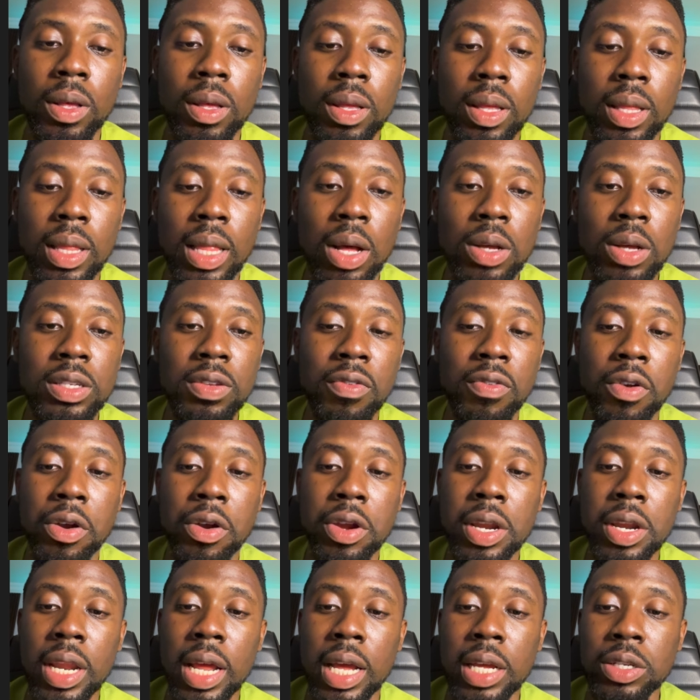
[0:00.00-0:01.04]
That was a very
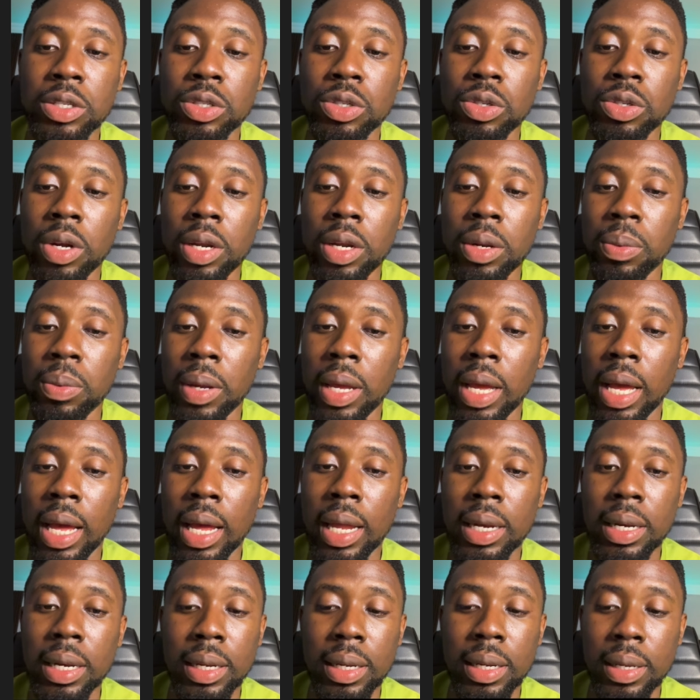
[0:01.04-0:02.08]
nice drawing we had.
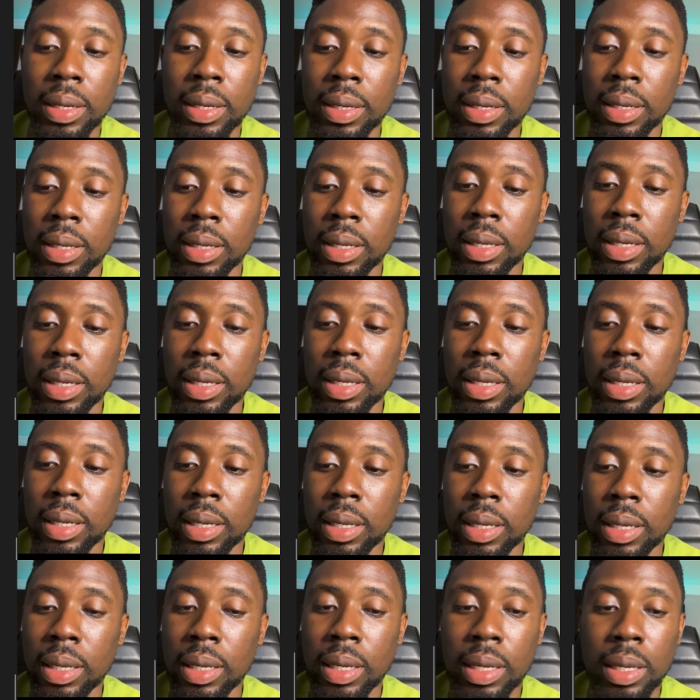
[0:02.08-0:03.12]

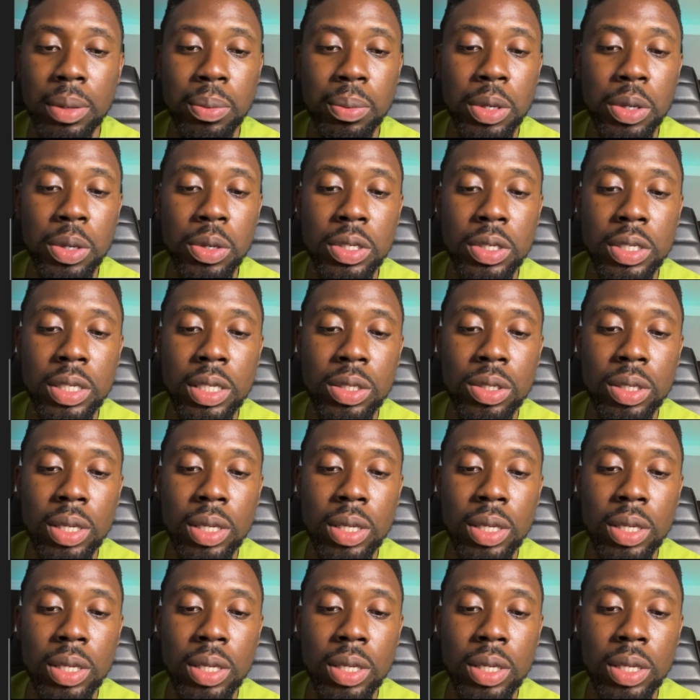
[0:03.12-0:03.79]
and we used it.